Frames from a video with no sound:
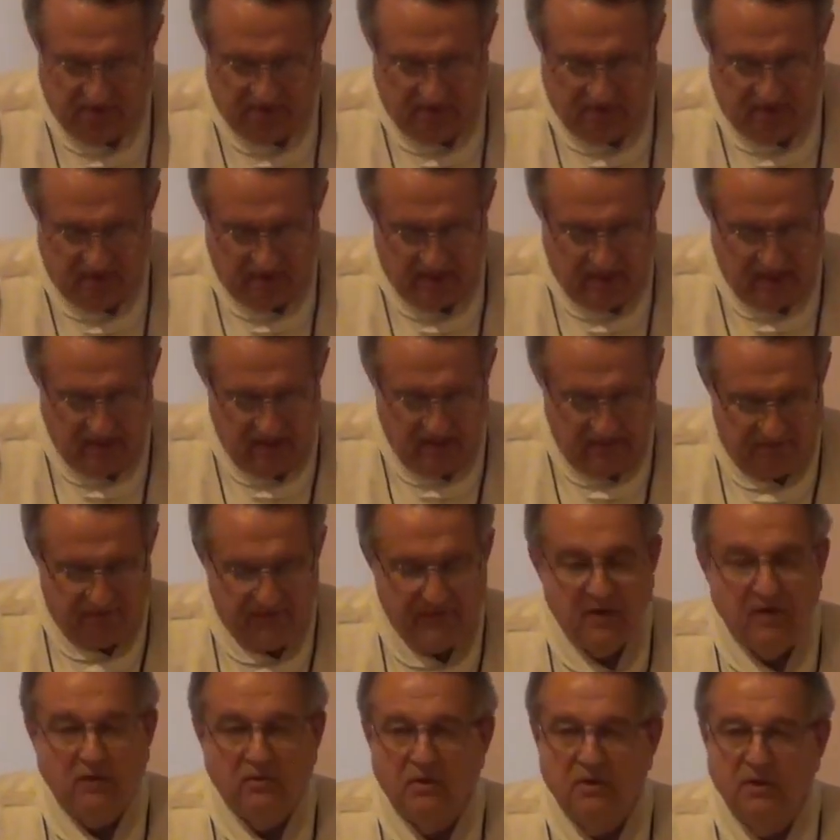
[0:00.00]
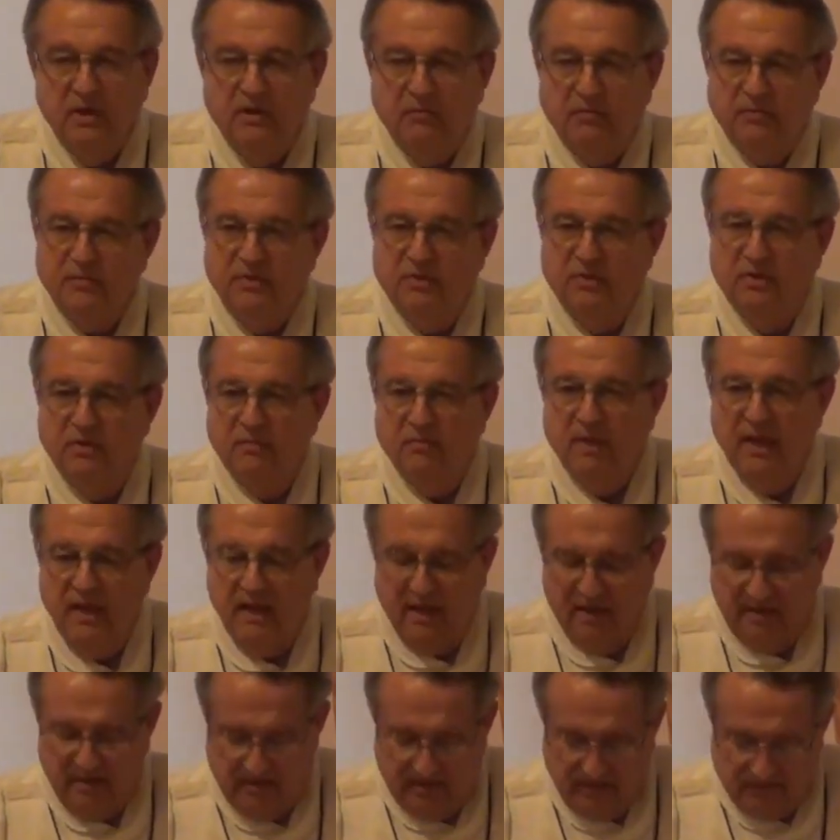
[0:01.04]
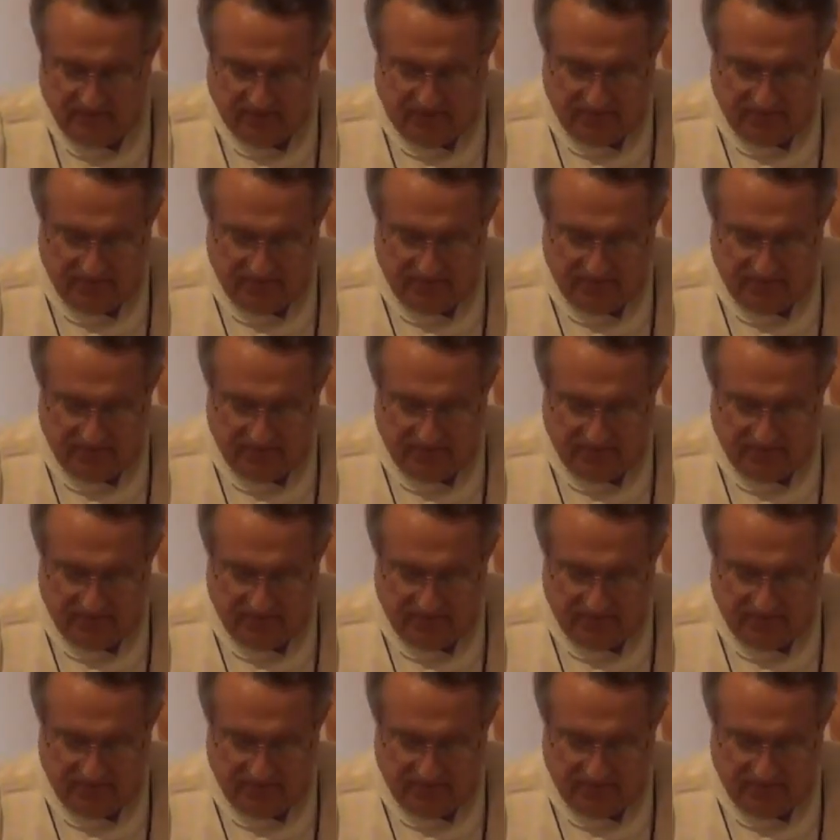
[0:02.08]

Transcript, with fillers: And then he fell limp to the mat.